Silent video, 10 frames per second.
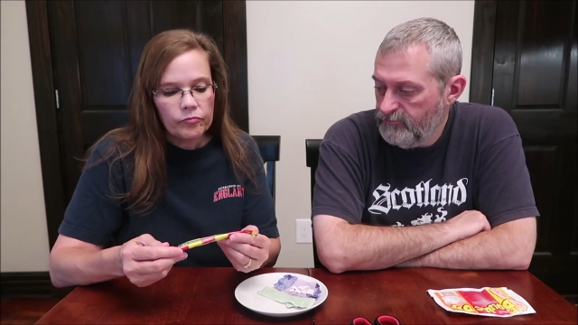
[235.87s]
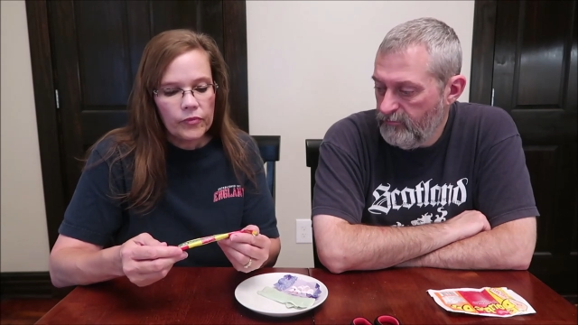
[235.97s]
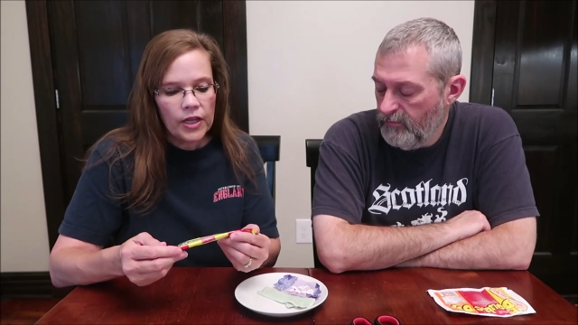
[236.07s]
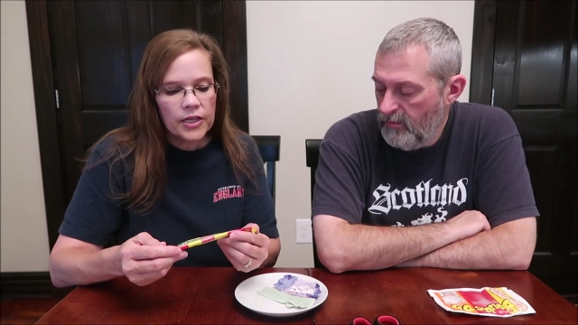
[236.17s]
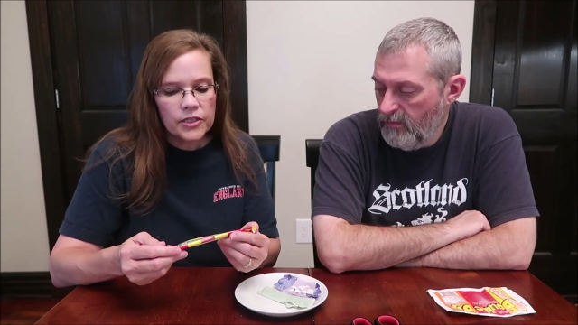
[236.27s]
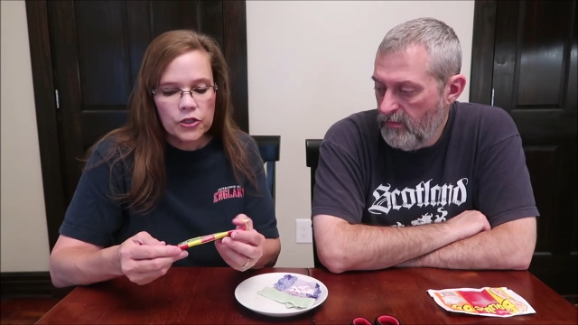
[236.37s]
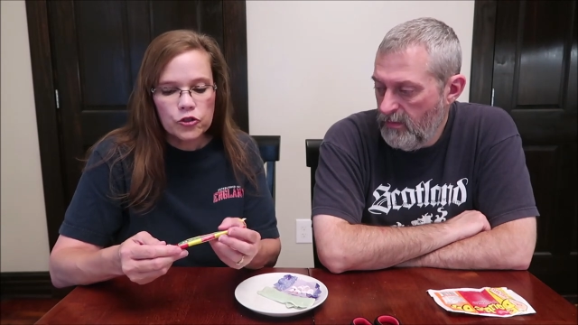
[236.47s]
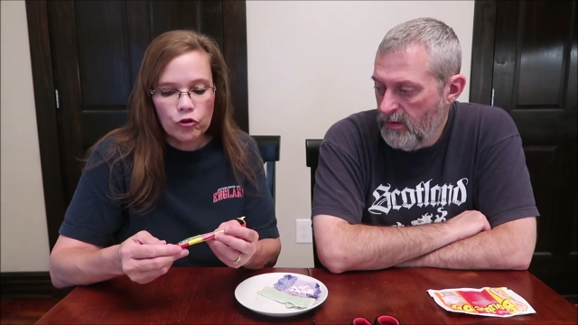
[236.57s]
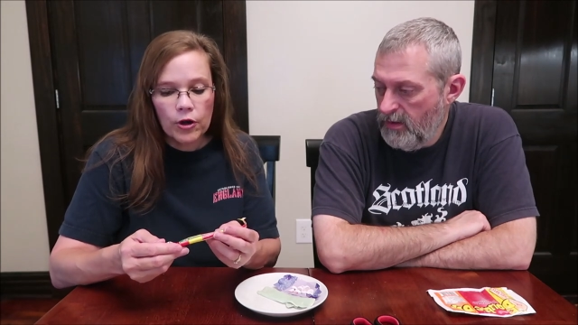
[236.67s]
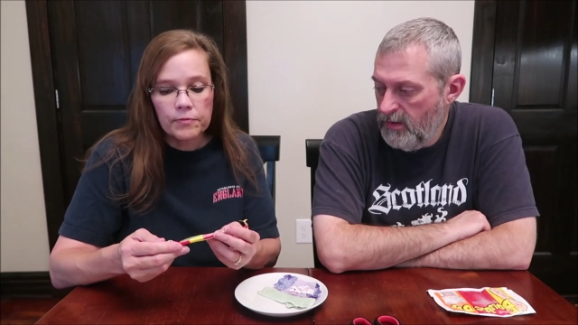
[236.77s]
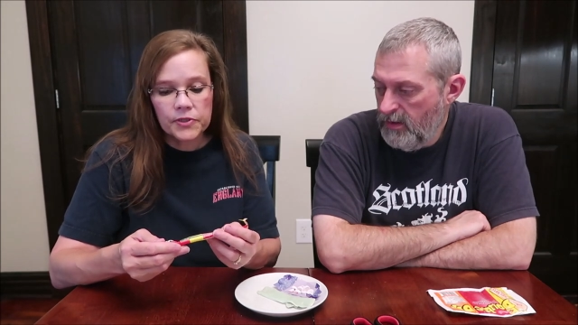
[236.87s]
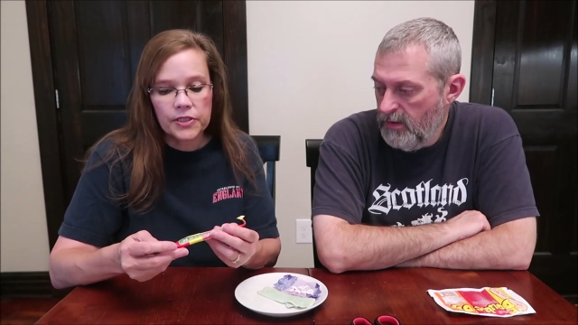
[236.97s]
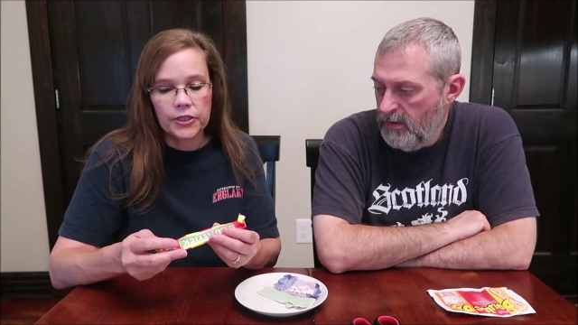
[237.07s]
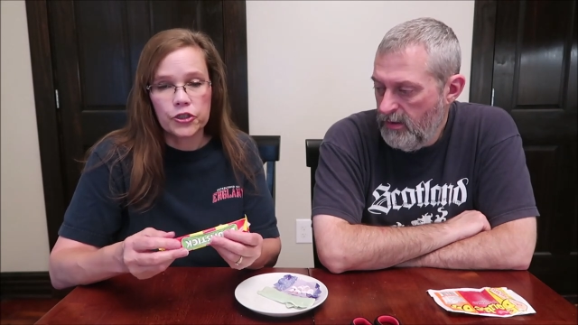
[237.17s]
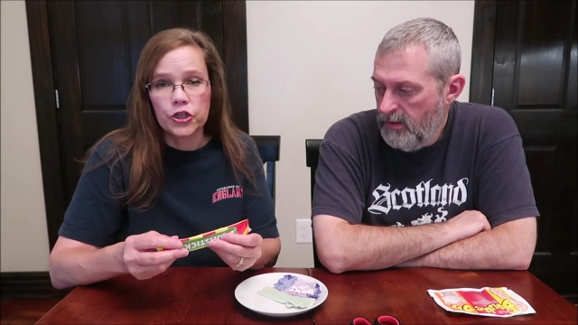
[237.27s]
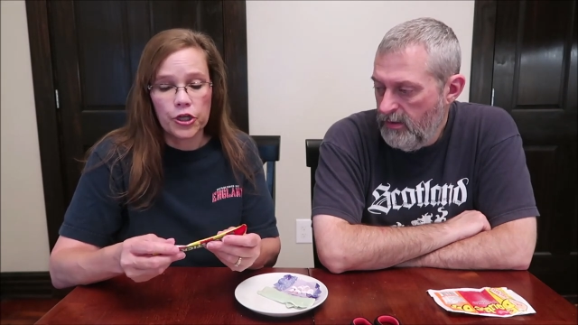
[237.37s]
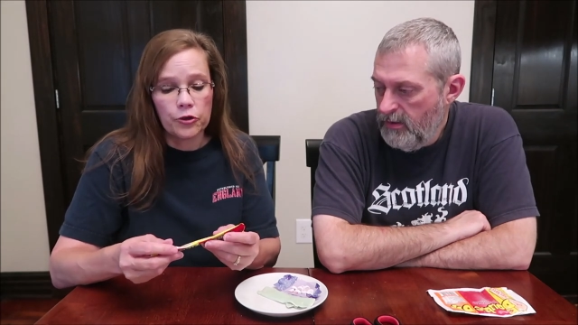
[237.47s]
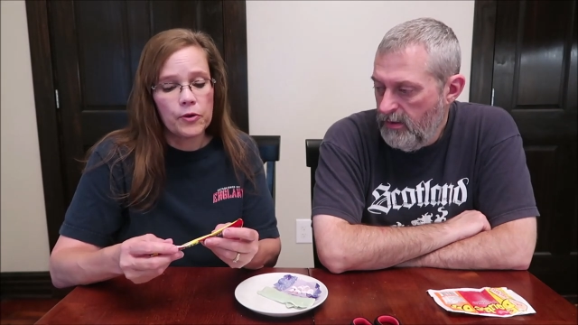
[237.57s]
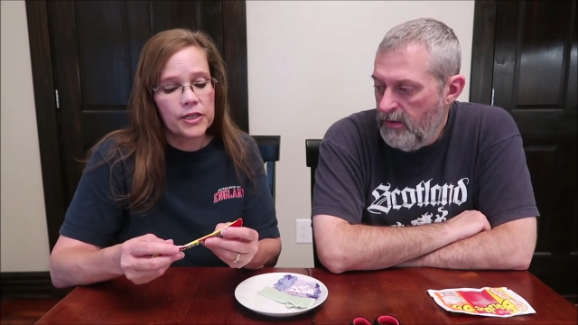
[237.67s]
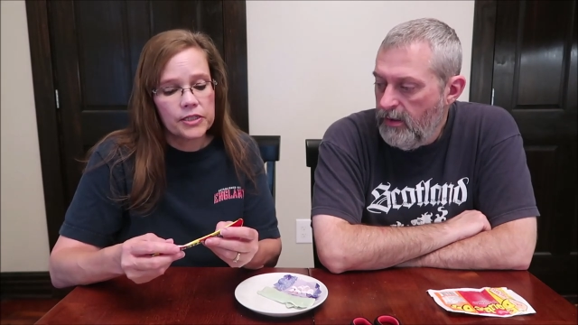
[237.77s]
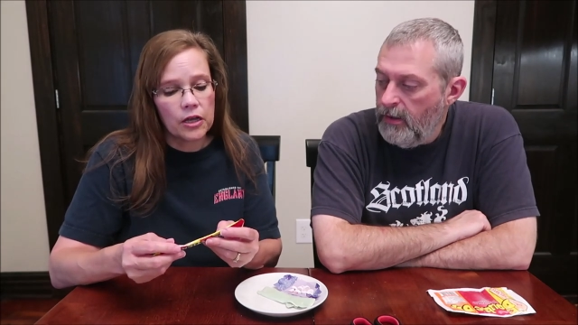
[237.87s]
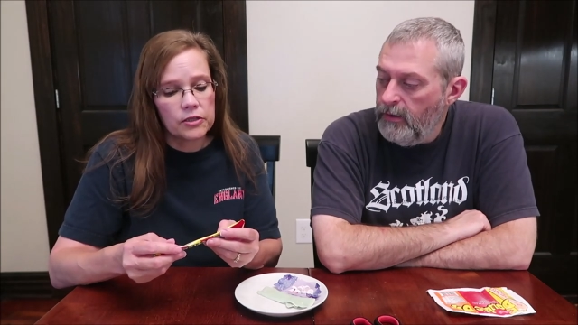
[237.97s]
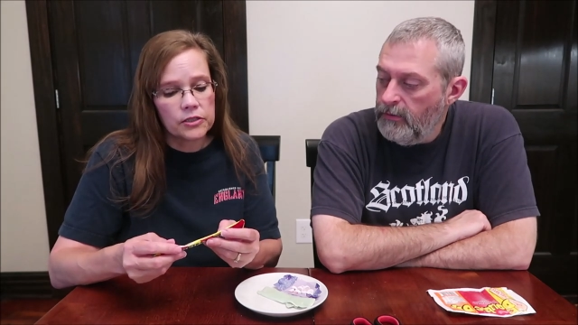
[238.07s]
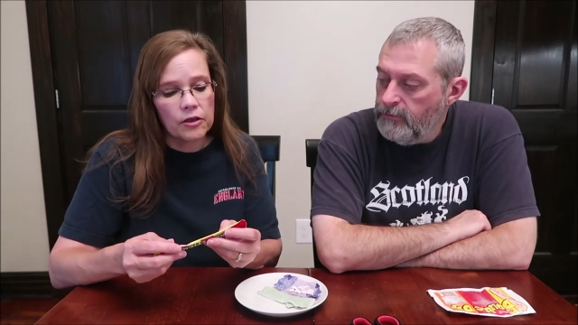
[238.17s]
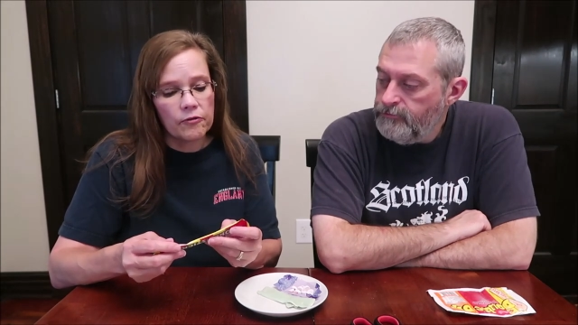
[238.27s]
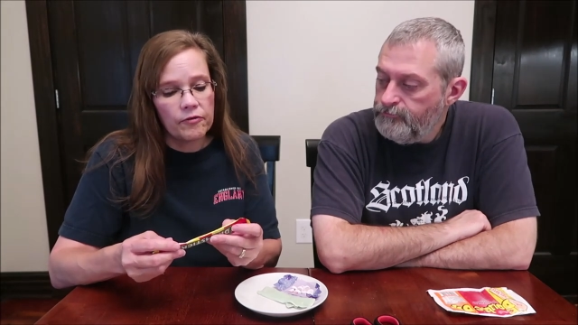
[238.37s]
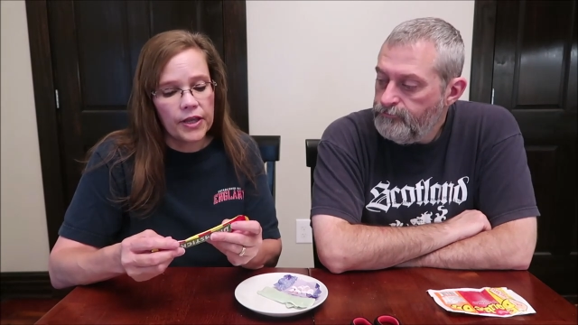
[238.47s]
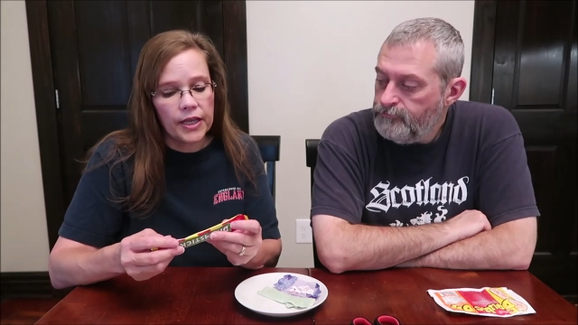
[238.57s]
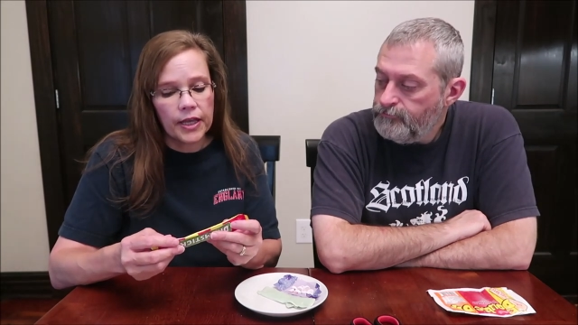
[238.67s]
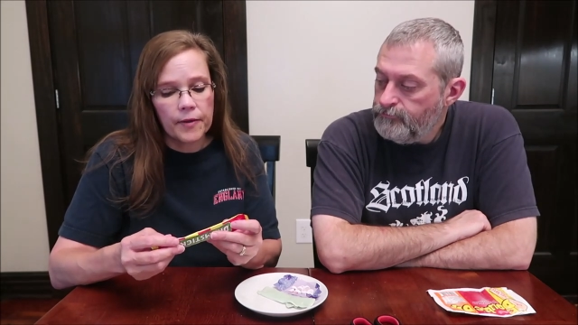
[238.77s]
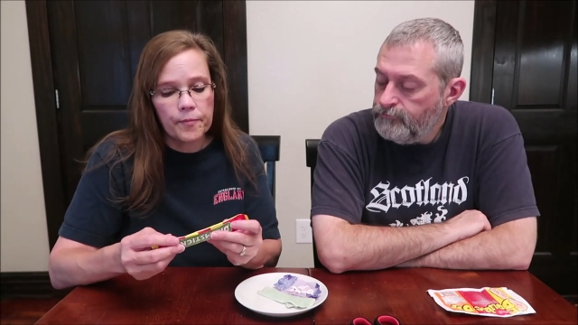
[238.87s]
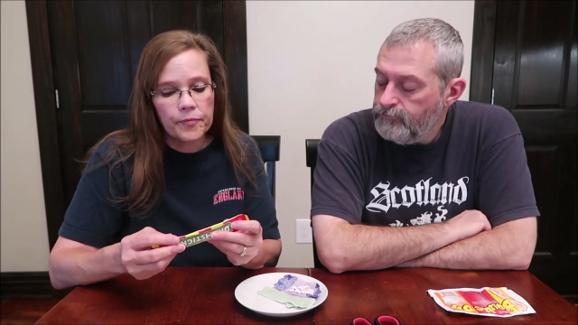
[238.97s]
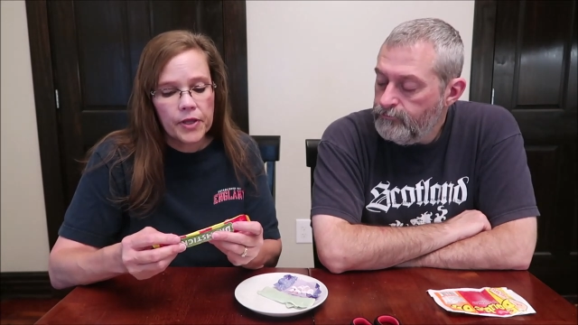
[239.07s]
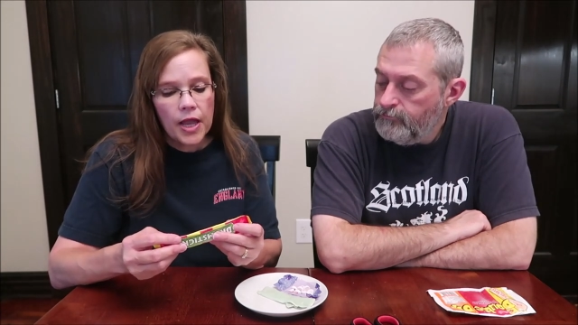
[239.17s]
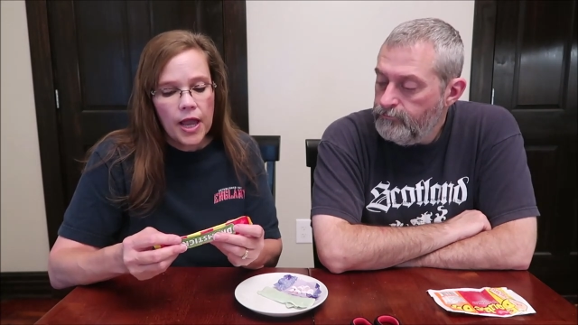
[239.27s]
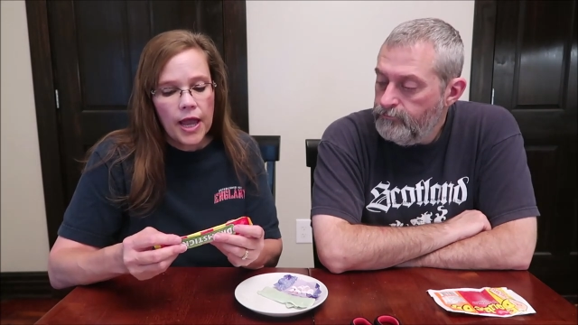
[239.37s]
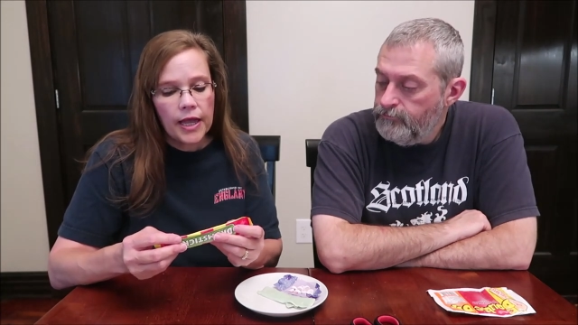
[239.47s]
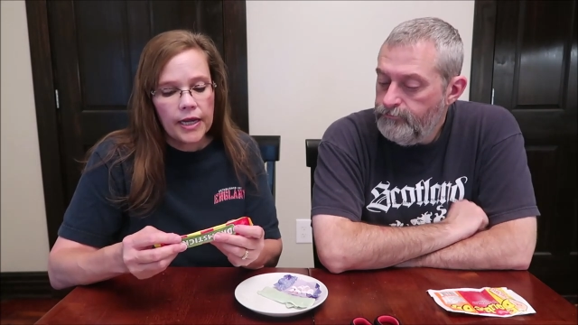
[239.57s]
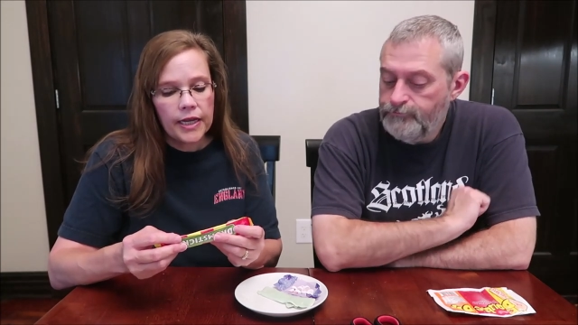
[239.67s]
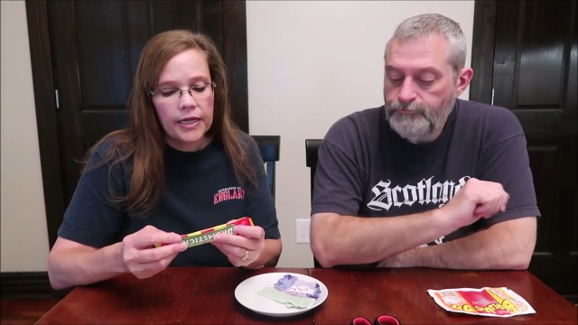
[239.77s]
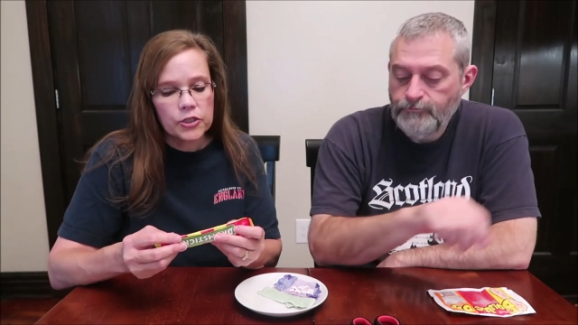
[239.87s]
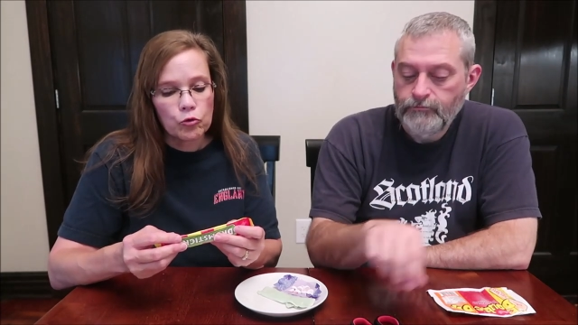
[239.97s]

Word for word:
Speaker 1: is a drumstick chew. It's also vegan and it is